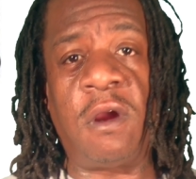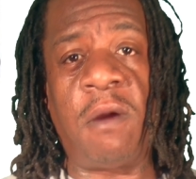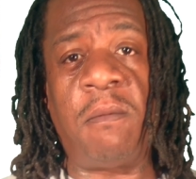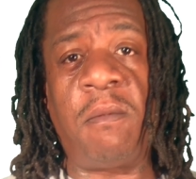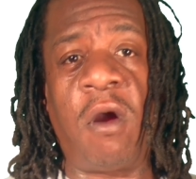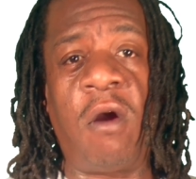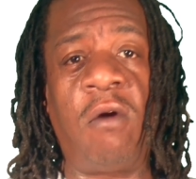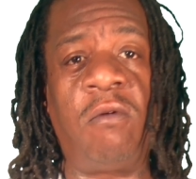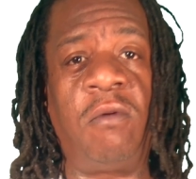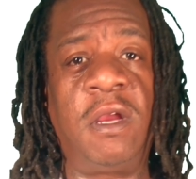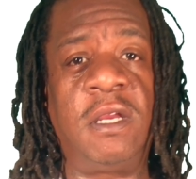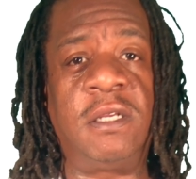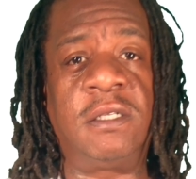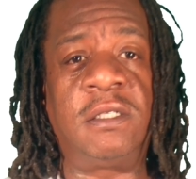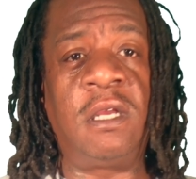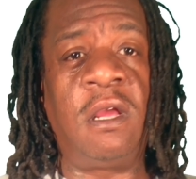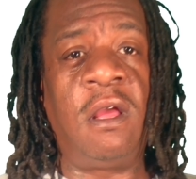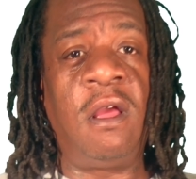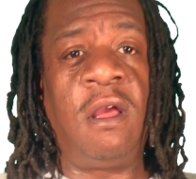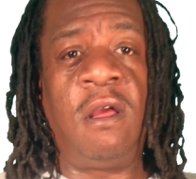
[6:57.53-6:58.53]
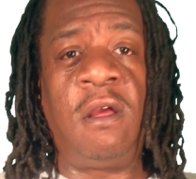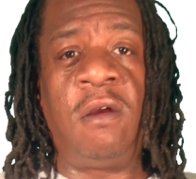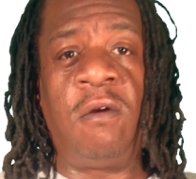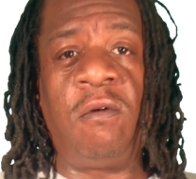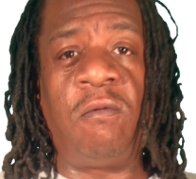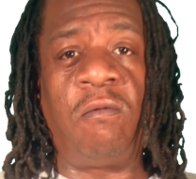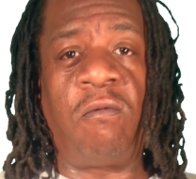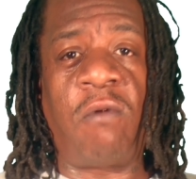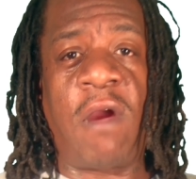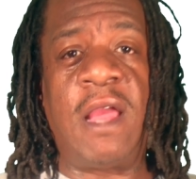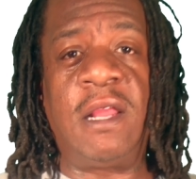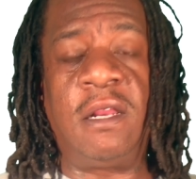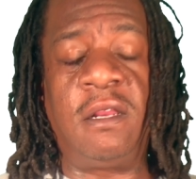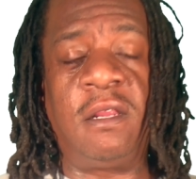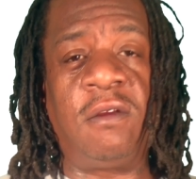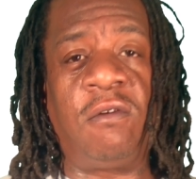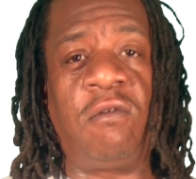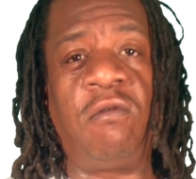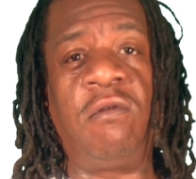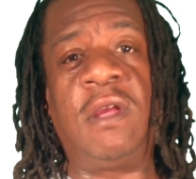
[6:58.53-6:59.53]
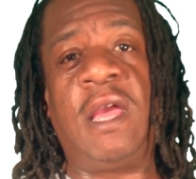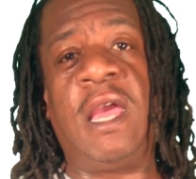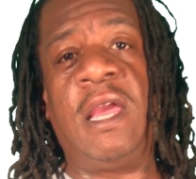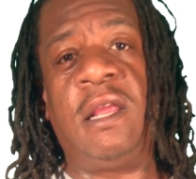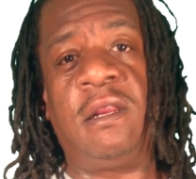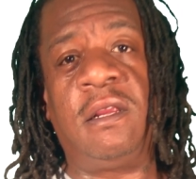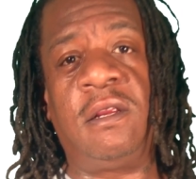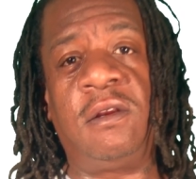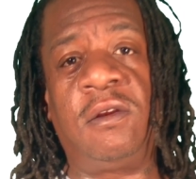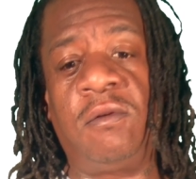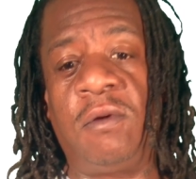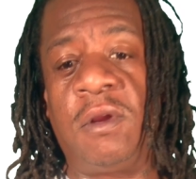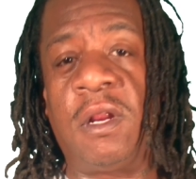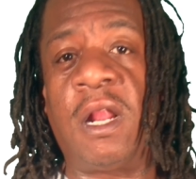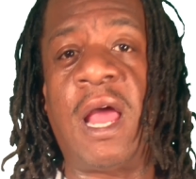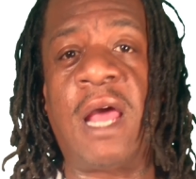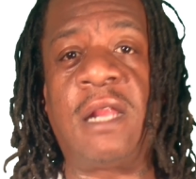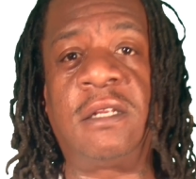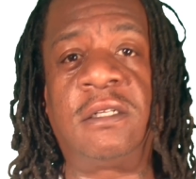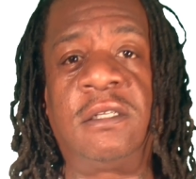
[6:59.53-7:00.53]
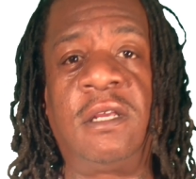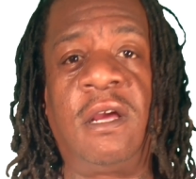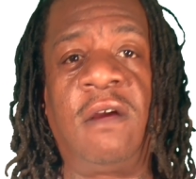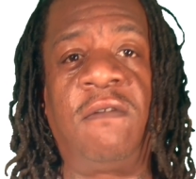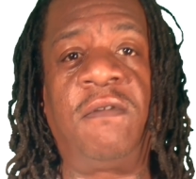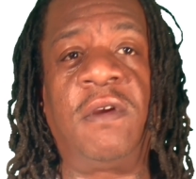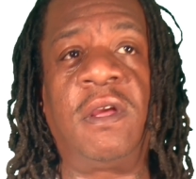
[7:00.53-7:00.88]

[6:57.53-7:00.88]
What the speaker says: I'm always writing and creating and doing a lot of stuff.